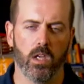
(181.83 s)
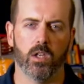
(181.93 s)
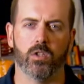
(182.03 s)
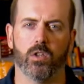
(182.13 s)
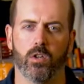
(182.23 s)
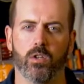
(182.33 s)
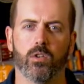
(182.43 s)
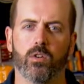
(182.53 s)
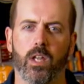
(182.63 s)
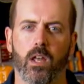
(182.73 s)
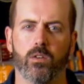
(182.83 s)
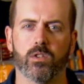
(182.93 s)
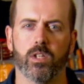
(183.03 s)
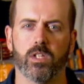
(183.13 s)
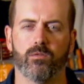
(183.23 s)
you start to go down,
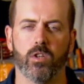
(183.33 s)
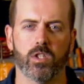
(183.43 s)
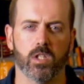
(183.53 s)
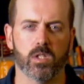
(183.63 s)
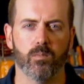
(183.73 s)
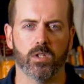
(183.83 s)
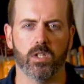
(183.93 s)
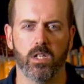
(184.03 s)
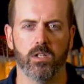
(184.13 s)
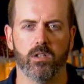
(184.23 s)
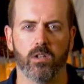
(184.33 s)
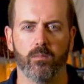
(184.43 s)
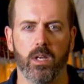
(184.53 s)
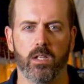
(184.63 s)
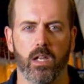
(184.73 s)
there's less friction, it's much easier to
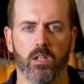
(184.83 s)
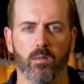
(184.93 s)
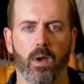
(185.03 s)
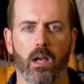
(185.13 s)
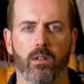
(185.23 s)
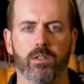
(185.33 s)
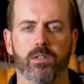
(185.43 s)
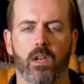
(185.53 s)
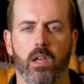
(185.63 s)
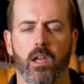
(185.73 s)
maintain your balance.